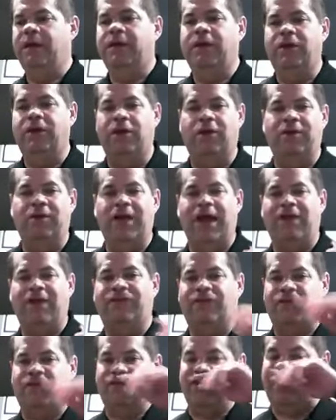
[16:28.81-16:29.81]
You don't
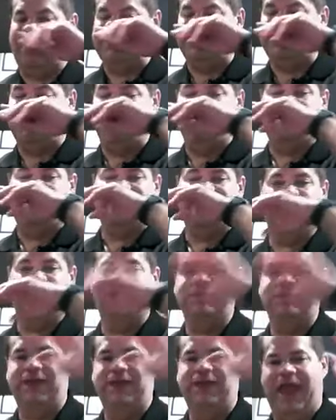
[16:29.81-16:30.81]
have to flush your
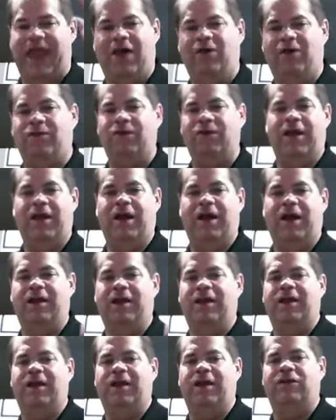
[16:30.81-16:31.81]
business out
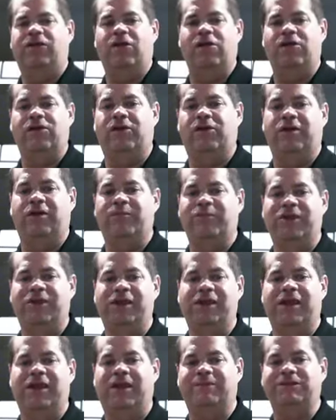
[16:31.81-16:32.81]
uh, and turn it
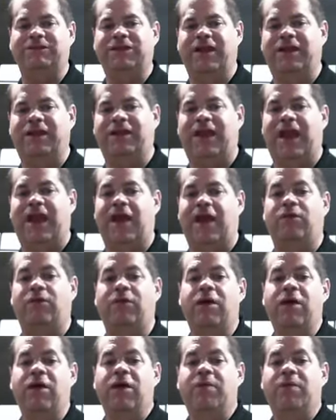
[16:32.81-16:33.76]
completely upside down,